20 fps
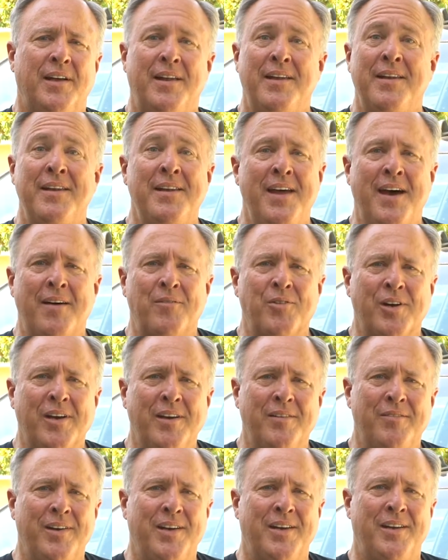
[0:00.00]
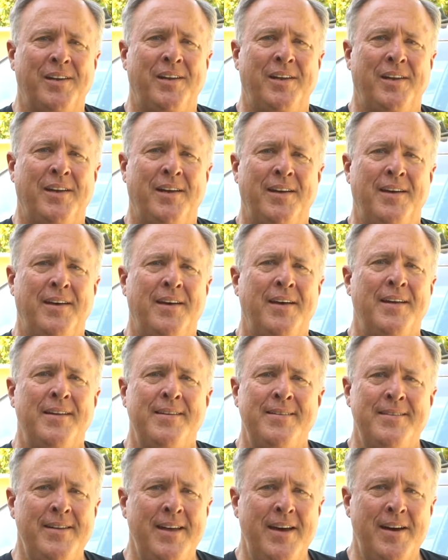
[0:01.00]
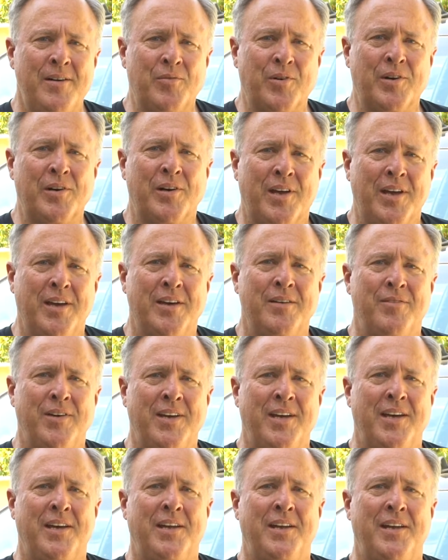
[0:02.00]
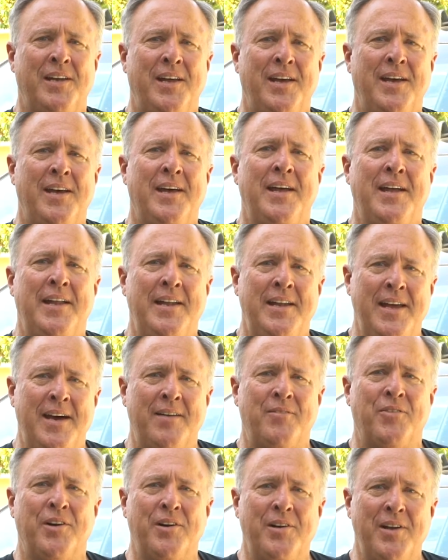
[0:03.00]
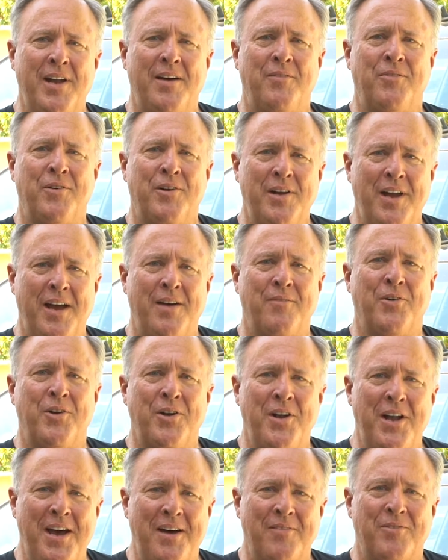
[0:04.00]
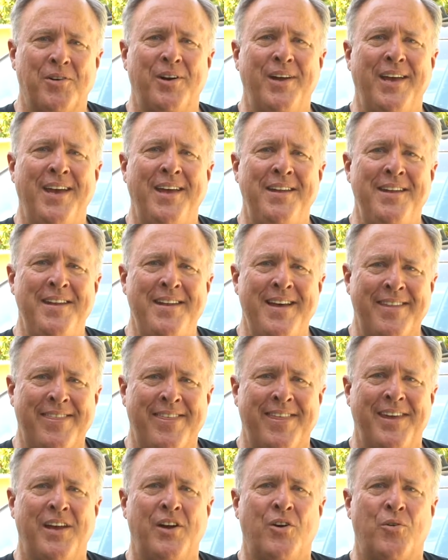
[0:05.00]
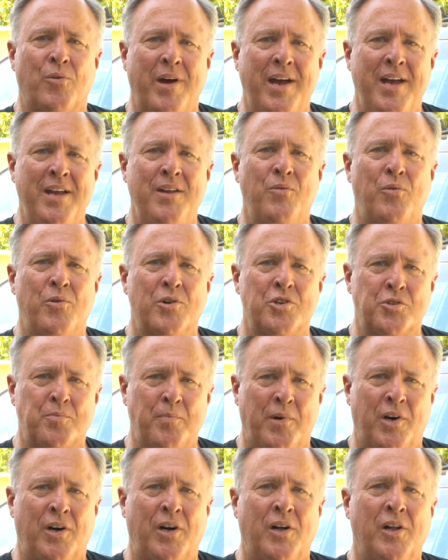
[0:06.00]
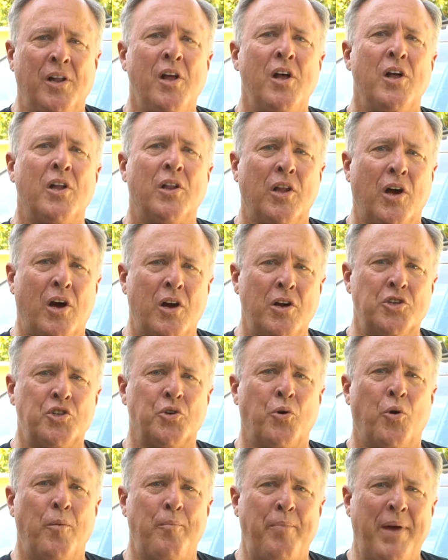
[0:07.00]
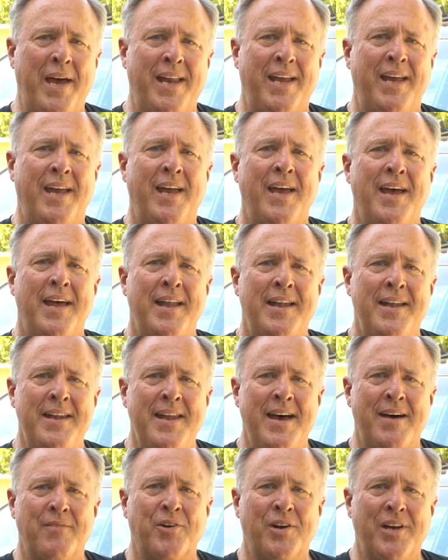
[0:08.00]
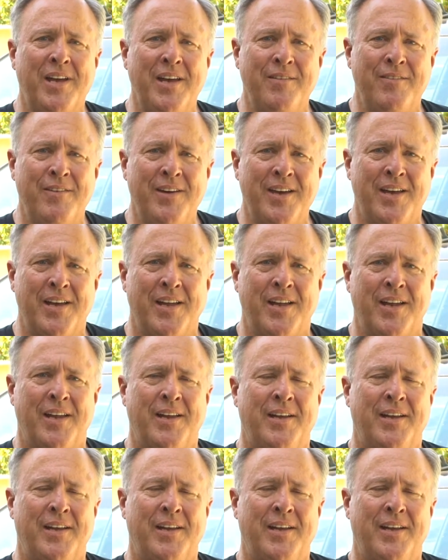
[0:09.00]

never give in, never give in, never, never, never, never, in nothing, great or small, large or petty, never give in,